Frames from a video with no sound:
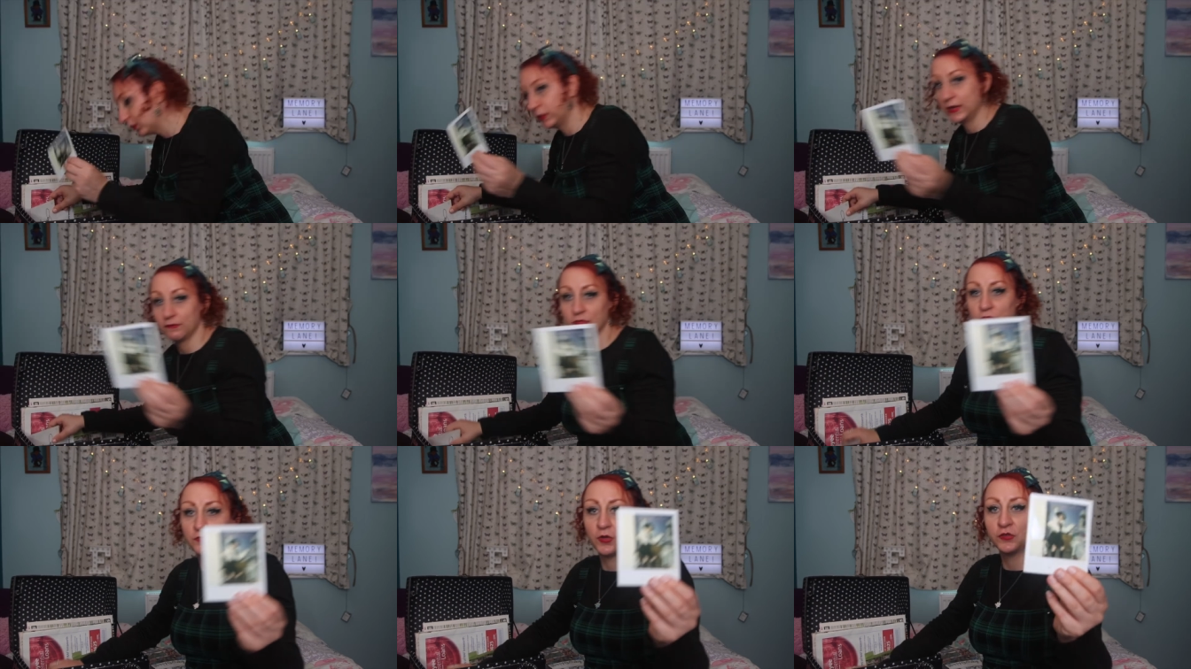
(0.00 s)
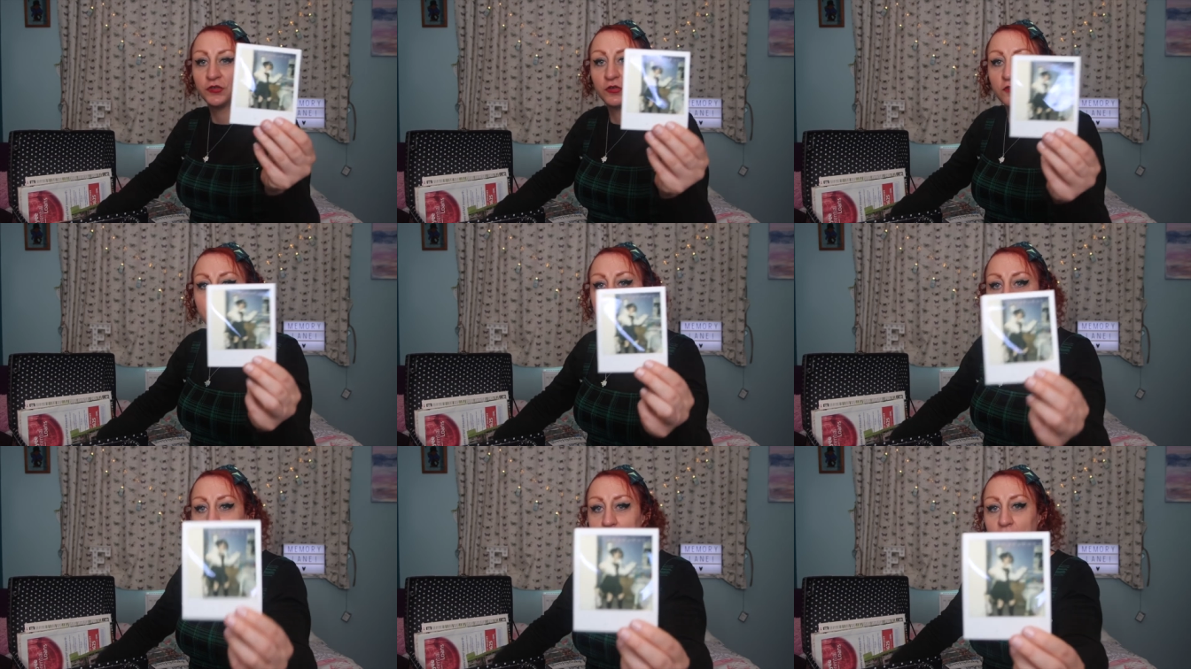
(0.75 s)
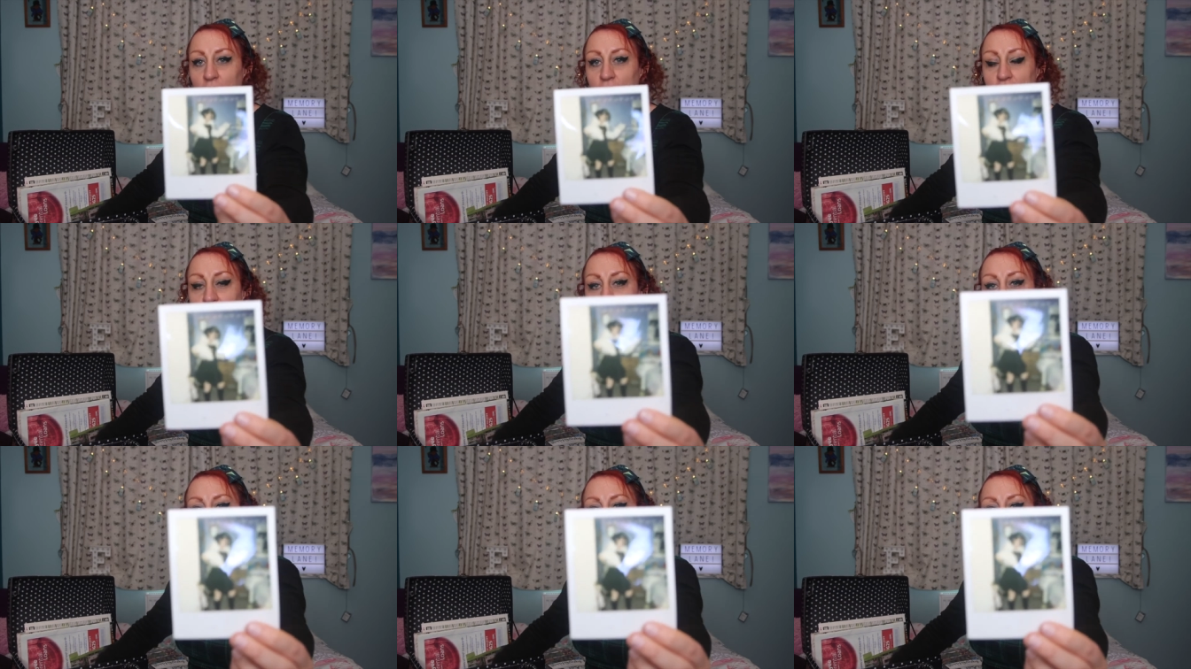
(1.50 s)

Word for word: We have the photo of me on the night